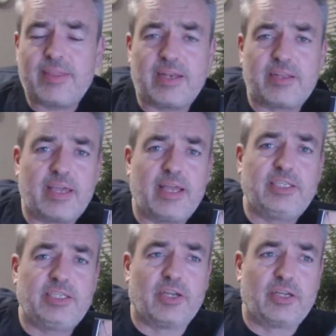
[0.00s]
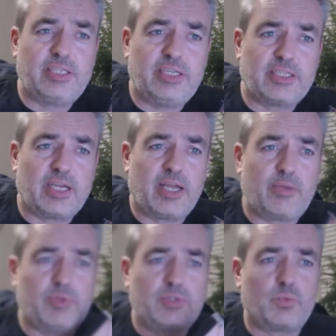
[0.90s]
the end of the 80s, 90s, I
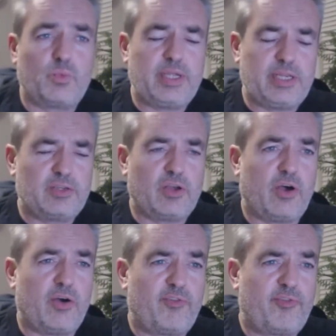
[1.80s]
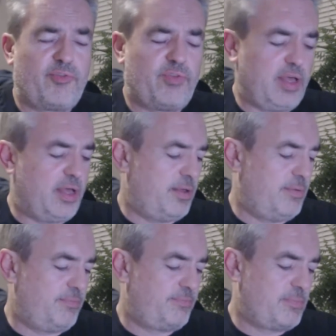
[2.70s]
was weaned off
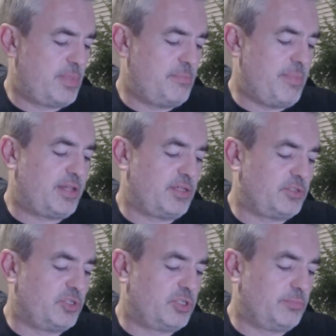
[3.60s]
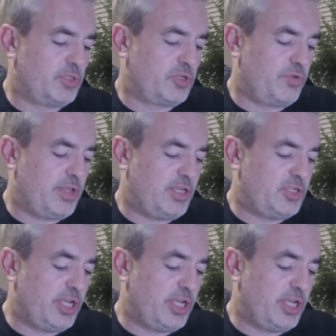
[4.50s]
metal to some degree.